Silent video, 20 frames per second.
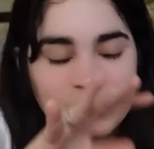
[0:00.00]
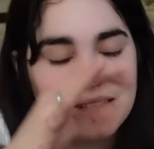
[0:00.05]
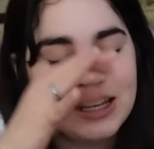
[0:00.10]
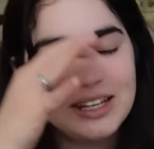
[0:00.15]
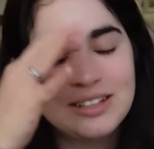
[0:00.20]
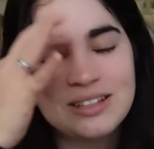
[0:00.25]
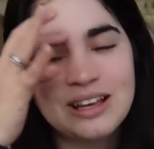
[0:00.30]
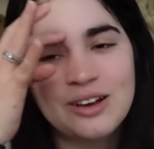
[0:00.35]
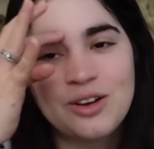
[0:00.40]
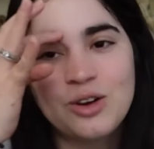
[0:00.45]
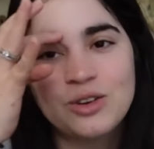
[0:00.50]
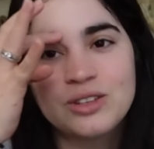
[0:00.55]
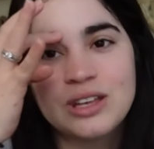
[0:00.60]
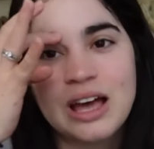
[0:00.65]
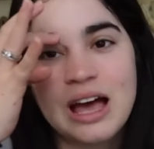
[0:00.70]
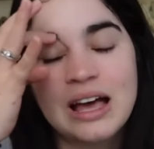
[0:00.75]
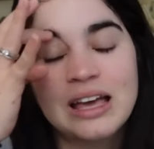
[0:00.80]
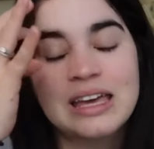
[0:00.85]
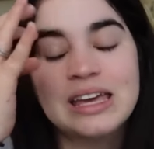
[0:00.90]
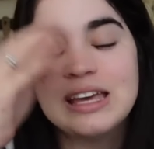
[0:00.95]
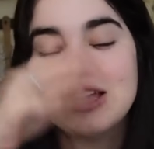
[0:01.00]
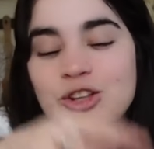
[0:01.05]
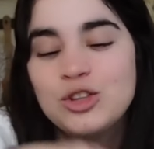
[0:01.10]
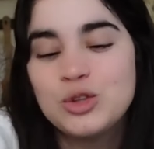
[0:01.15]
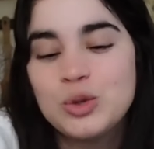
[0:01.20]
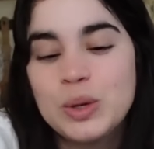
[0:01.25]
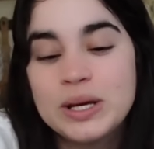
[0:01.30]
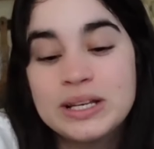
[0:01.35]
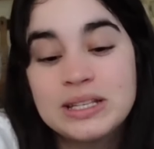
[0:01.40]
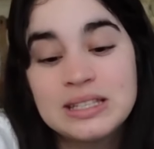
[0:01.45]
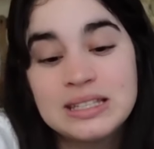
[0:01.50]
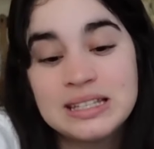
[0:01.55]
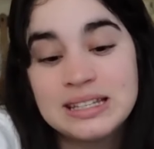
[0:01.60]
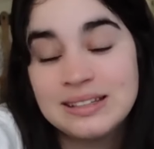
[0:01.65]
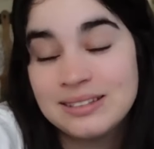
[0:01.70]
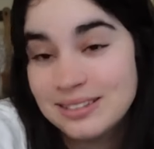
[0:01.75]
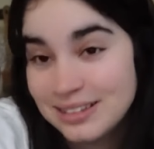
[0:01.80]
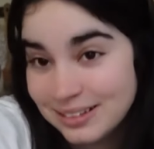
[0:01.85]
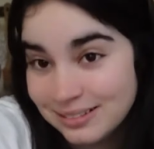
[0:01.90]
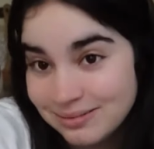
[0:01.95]
No, those don't exist here.
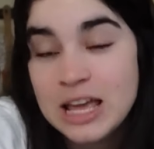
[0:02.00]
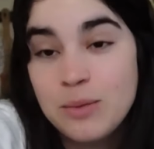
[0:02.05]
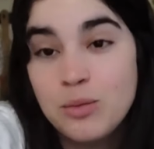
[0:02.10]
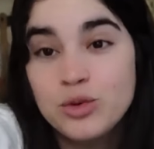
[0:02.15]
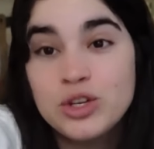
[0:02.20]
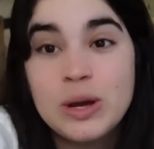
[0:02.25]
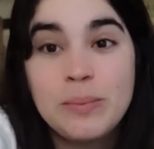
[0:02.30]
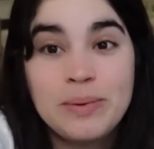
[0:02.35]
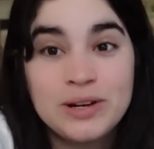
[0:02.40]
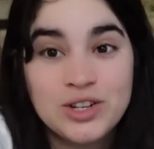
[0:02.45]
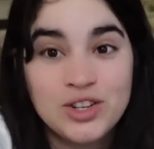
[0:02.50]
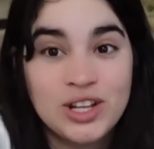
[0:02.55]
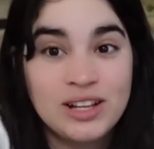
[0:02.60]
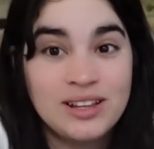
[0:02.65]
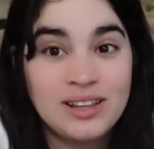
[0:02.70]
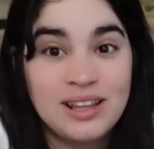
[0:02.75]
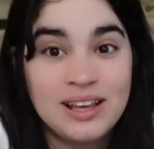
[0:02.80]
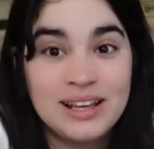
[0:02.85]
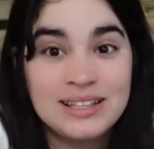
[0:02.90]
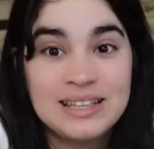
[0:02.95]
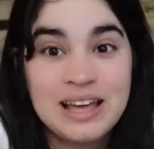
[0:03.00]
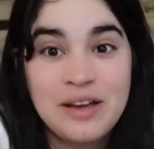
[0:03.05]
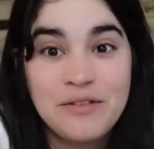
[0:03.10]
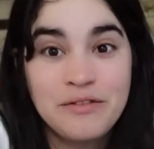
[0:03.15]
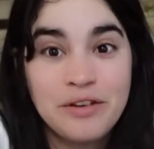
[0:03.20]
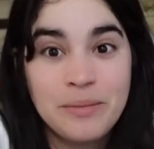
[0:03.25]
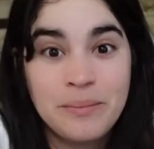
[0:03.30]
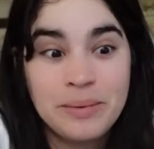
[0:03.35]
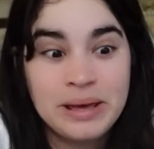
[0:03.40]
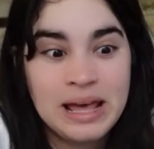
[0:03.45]
Many people have those diseases.